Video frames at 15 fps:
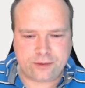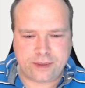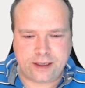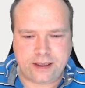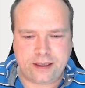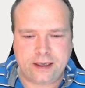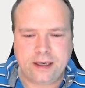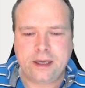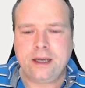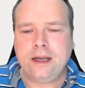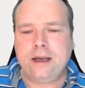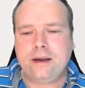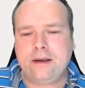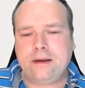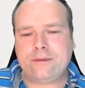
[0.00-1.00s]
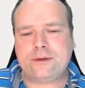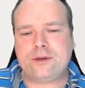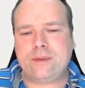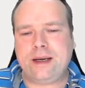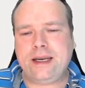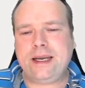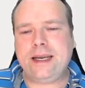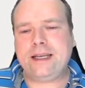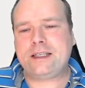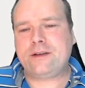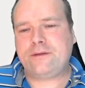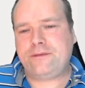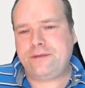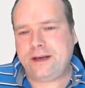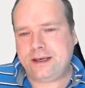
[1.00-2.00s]
many
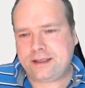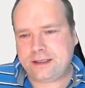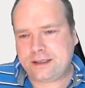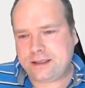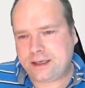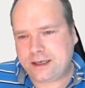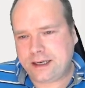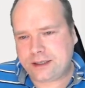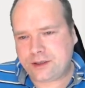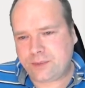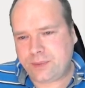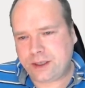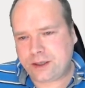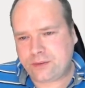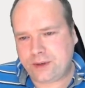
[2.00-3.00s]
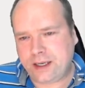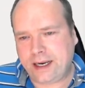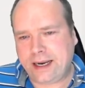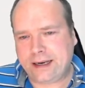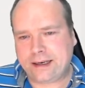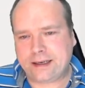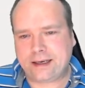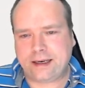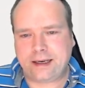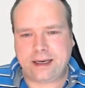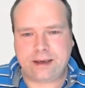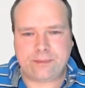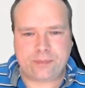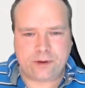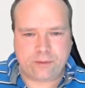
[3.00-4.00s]
interfaces that had to be created and
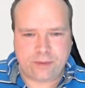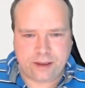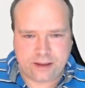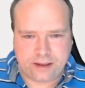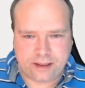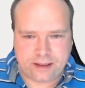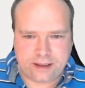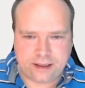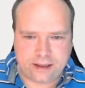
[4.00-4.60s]
implemented,